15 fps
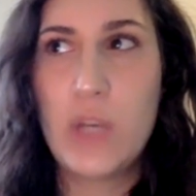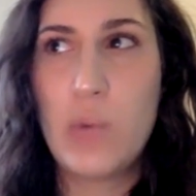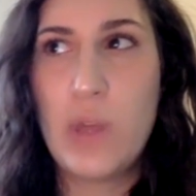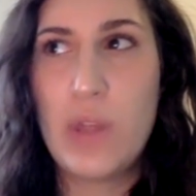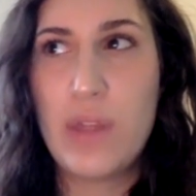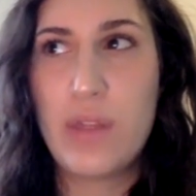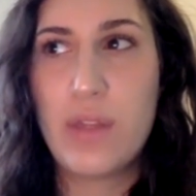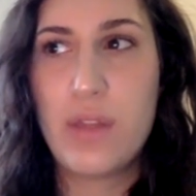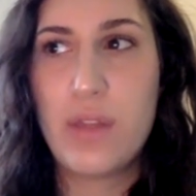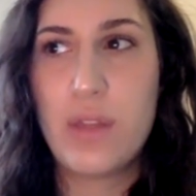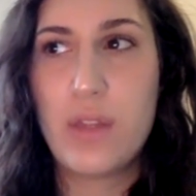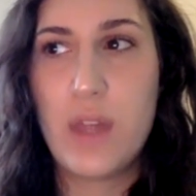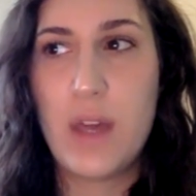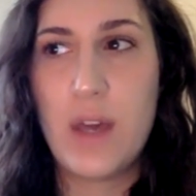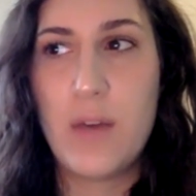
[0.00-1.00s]
with
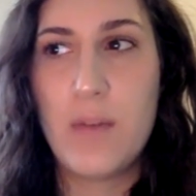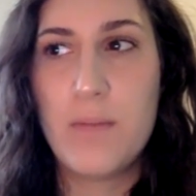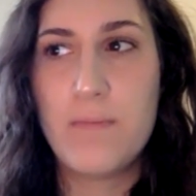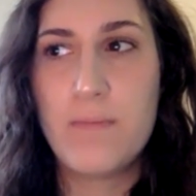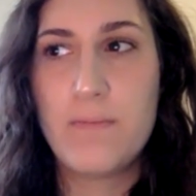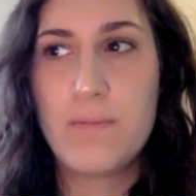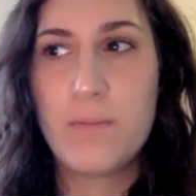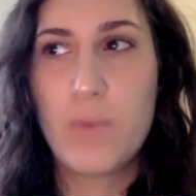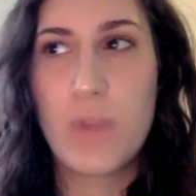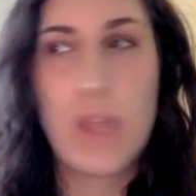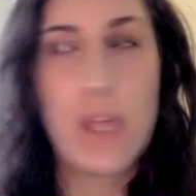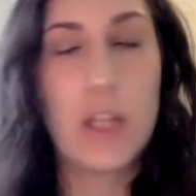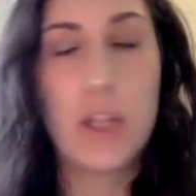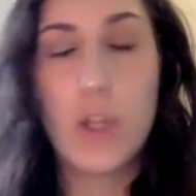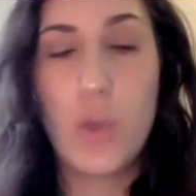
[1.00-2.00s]

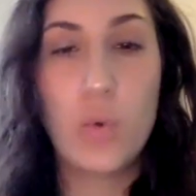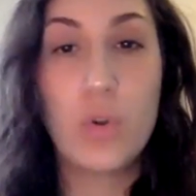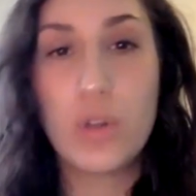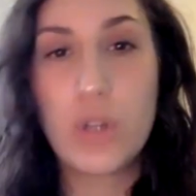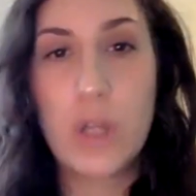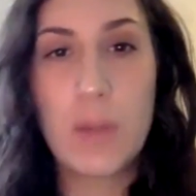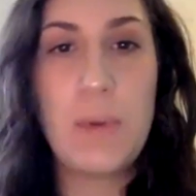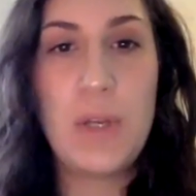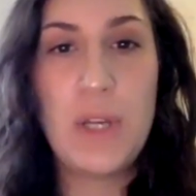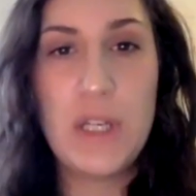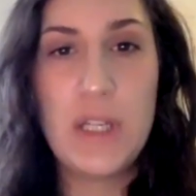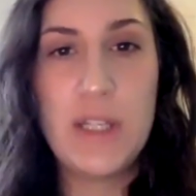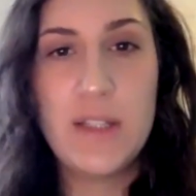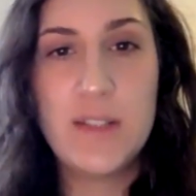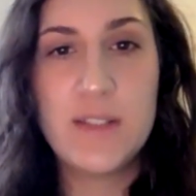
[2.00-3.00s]
like local
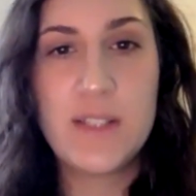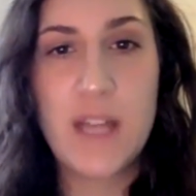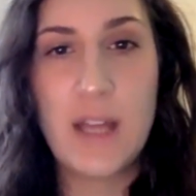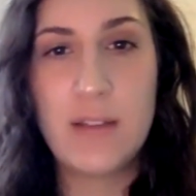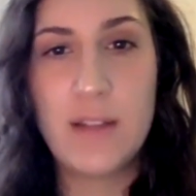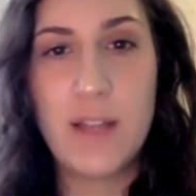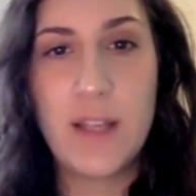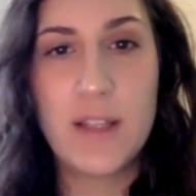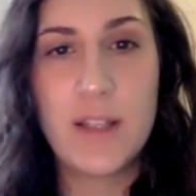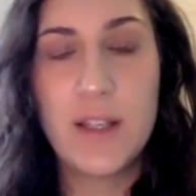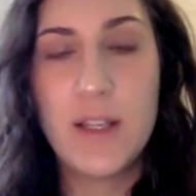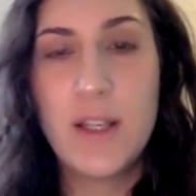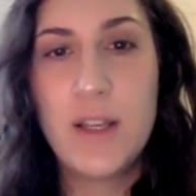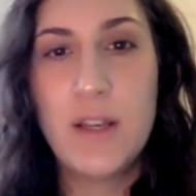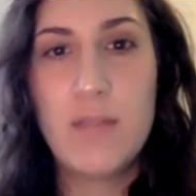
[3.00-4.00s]
communities and like
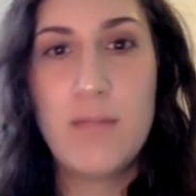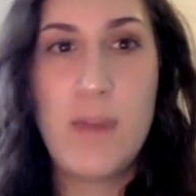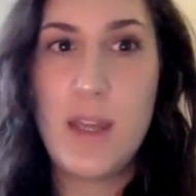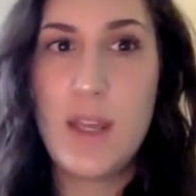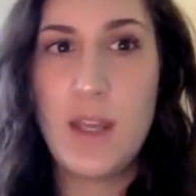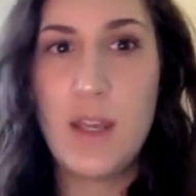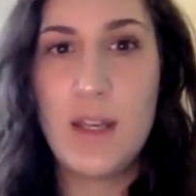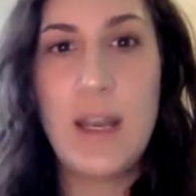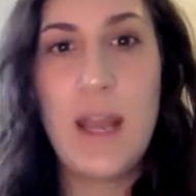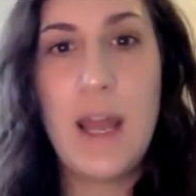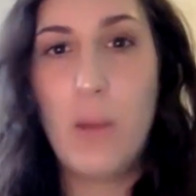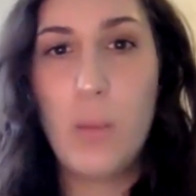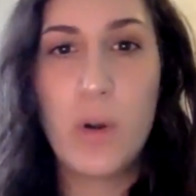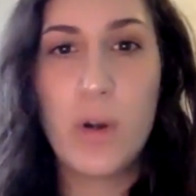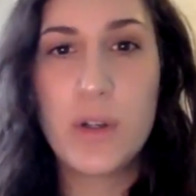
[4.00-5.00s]
making a
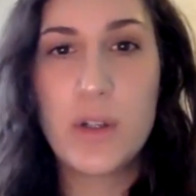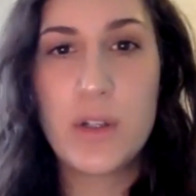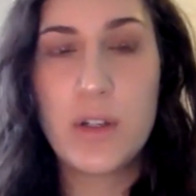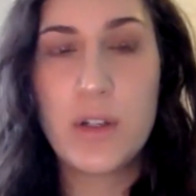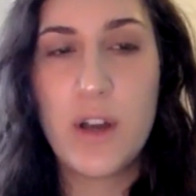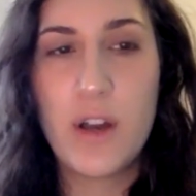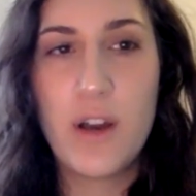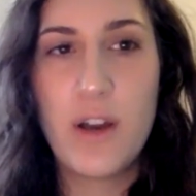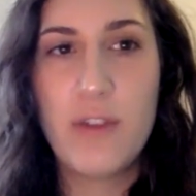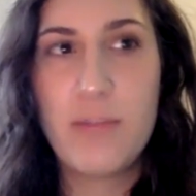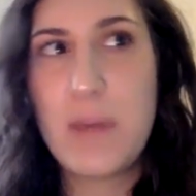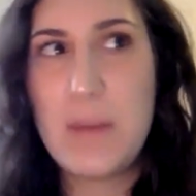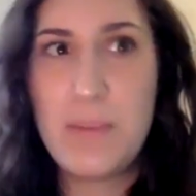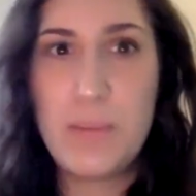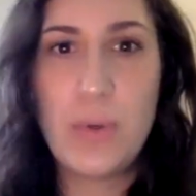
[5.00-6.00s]
network of
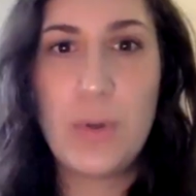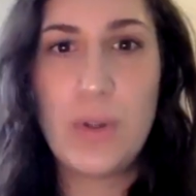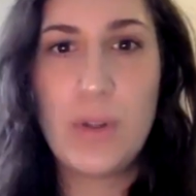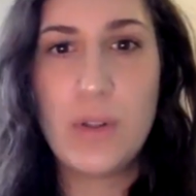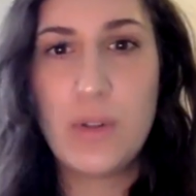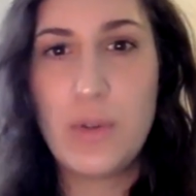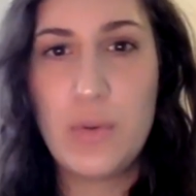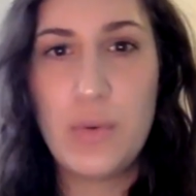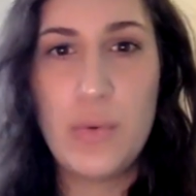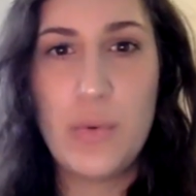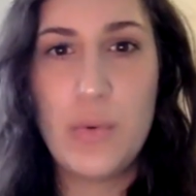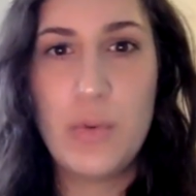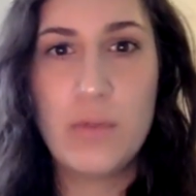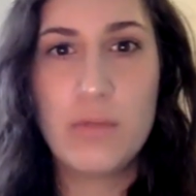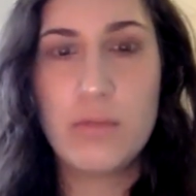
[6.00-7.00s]
people
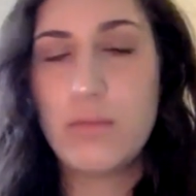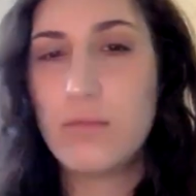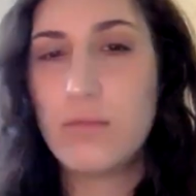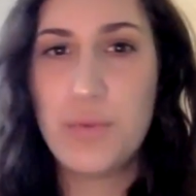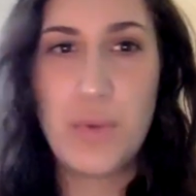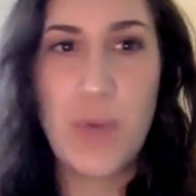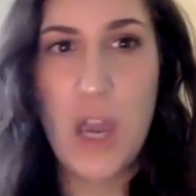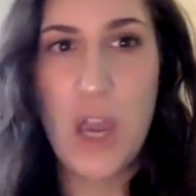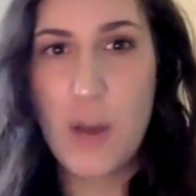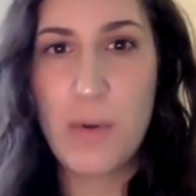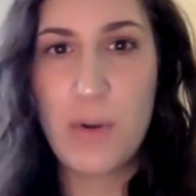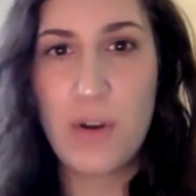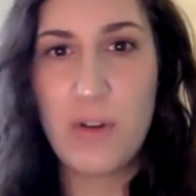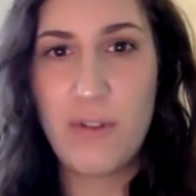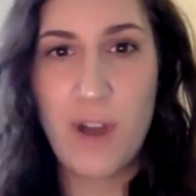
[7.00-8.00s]
who care
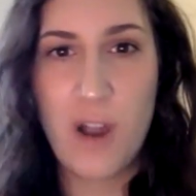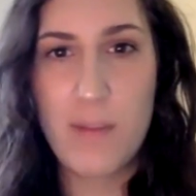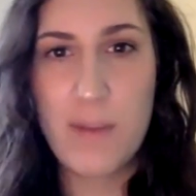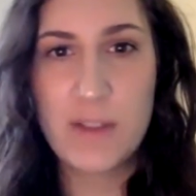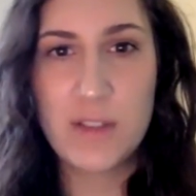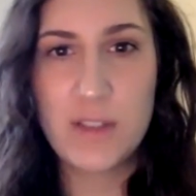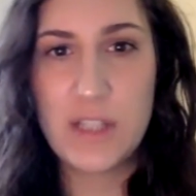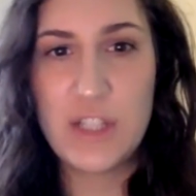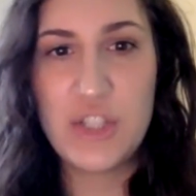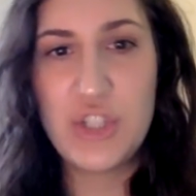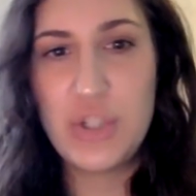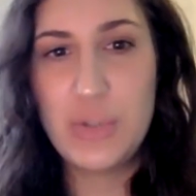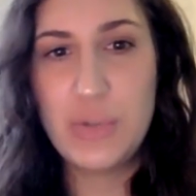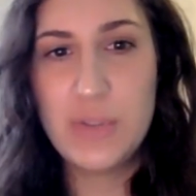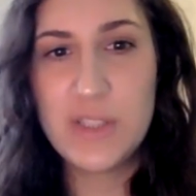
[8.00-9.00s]
about environmental
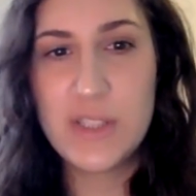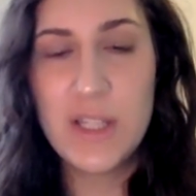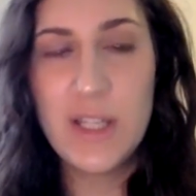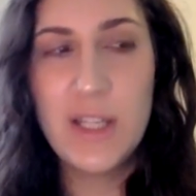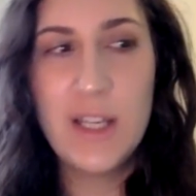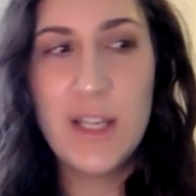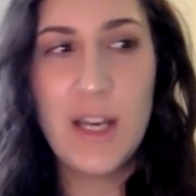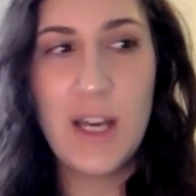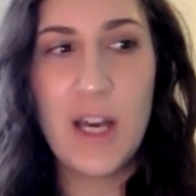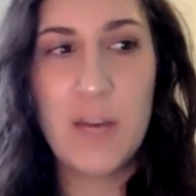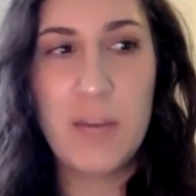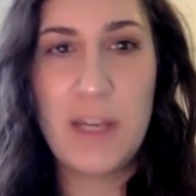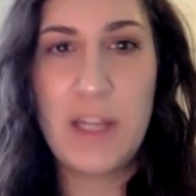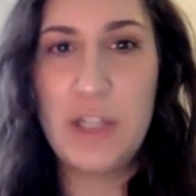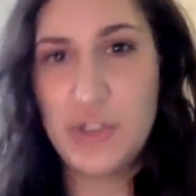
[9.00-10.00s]
issues.
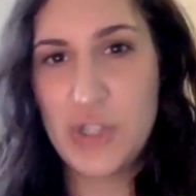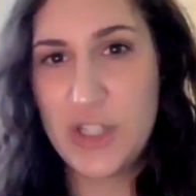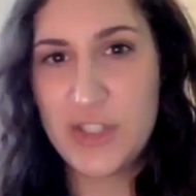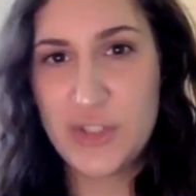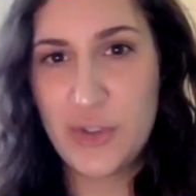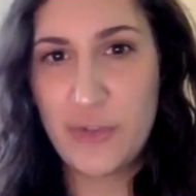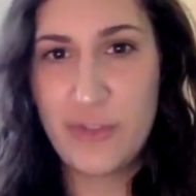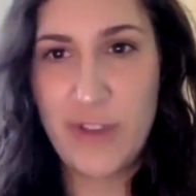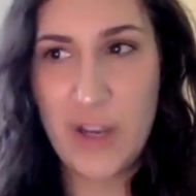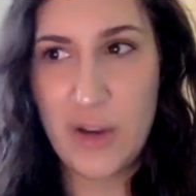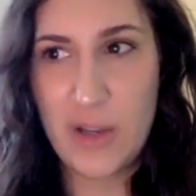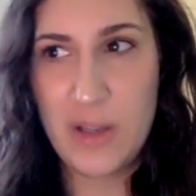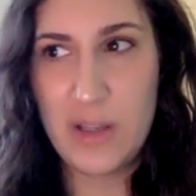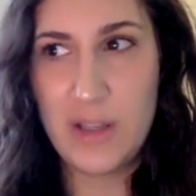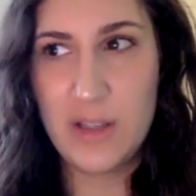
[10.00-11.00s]
My interests are
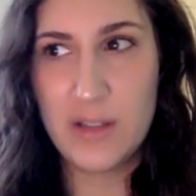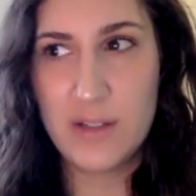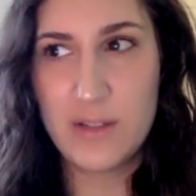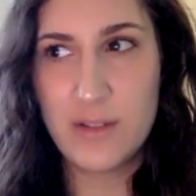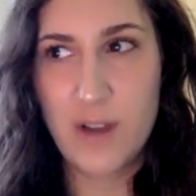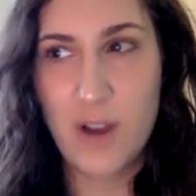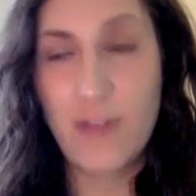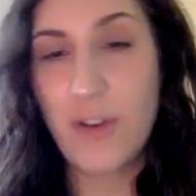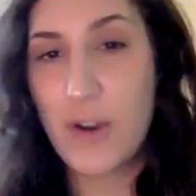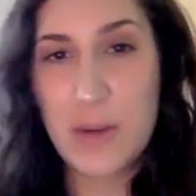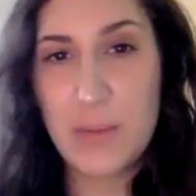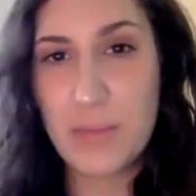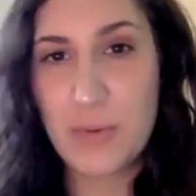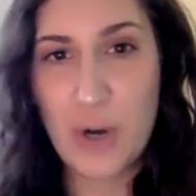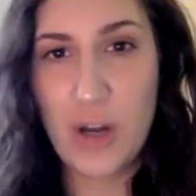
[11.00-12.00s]
very
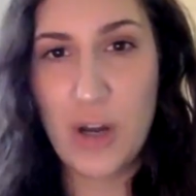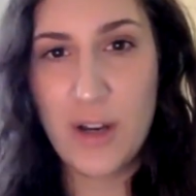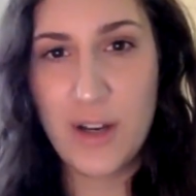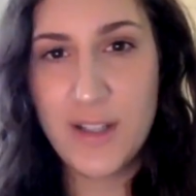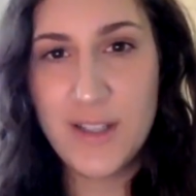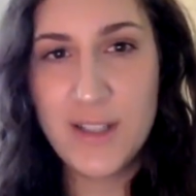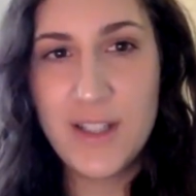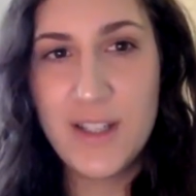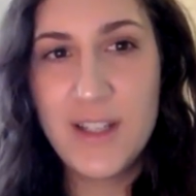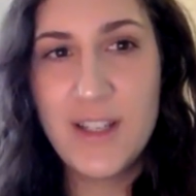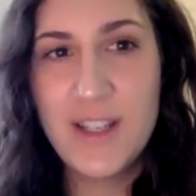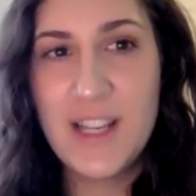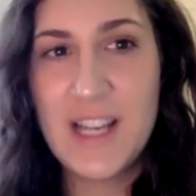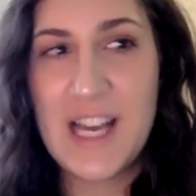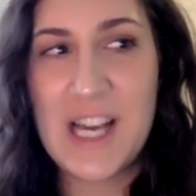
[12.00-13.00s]
broad.
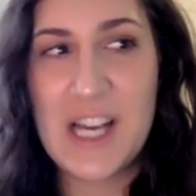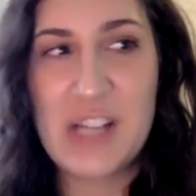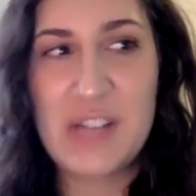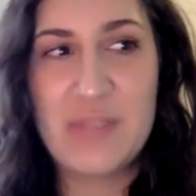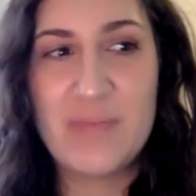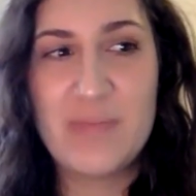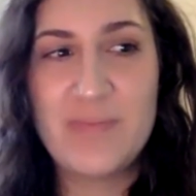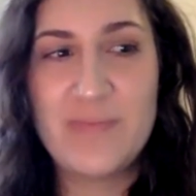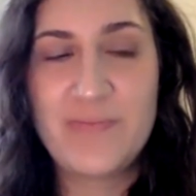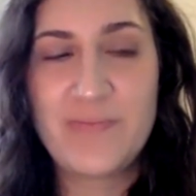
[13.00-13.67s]
Um,